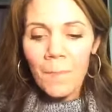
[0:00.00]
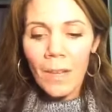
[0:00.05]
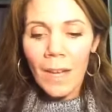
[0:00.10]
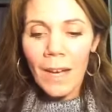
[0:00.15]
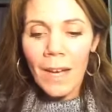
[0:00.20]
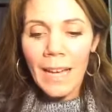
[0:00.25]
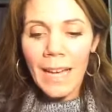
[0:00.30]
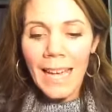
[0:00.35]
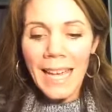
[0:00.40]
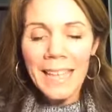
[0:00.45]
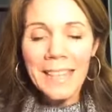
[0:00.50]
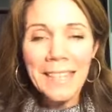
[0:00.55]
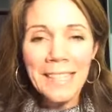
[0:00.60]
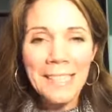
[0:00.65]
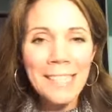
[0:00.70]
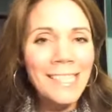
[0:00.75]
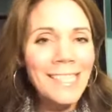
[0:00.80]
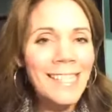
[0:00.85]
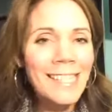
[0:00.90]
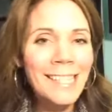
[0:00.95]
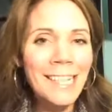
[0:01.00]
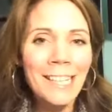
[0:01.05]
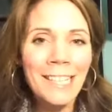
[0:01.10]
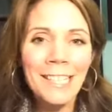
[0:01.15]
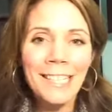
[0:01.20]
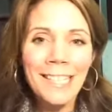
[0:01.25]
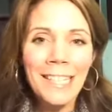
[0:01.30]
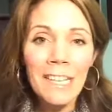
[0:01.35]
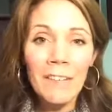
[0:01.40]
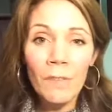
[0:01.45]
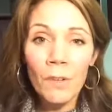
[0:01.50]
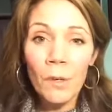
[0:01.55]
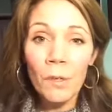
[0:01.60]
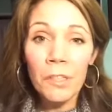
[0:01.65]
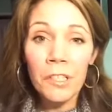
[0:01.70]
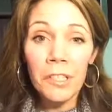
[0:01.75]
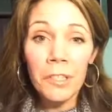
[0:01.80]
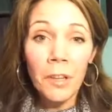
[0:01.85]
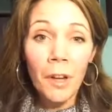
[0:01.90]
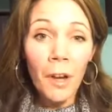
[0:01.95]
And then detox tea, of
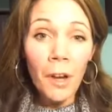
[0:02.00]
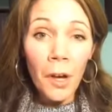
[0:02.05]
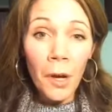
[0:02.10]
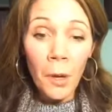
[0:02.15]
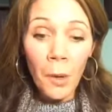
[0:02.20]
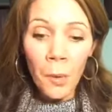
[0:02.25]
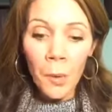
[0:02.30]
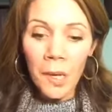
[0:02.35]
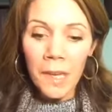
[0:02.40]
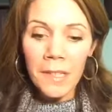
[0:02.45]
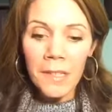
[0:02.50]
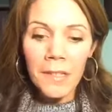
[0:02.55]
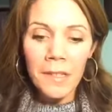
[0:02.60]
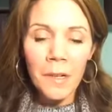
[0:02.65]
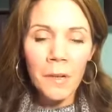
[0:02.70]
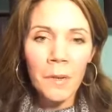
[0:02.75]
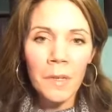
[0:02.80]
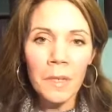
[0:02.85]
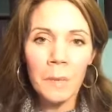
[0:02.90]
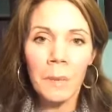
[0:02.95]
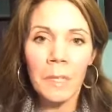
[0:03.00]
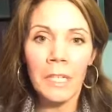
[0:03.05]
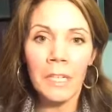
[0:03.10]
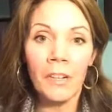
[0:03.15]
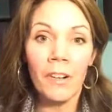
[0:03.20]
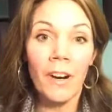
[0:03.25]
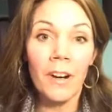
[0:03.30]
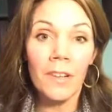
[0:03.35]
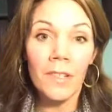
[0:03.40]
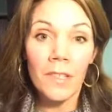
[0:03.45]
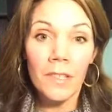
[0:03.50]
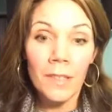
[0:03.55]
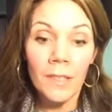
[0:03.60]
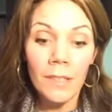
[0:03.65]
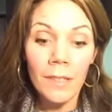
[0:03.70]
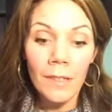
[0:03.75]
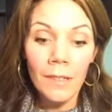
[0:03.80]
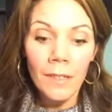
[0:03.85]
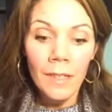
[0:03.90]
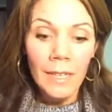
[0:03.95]
course, should always be in your
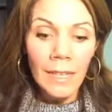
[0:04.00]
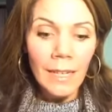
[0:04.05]
arsenal.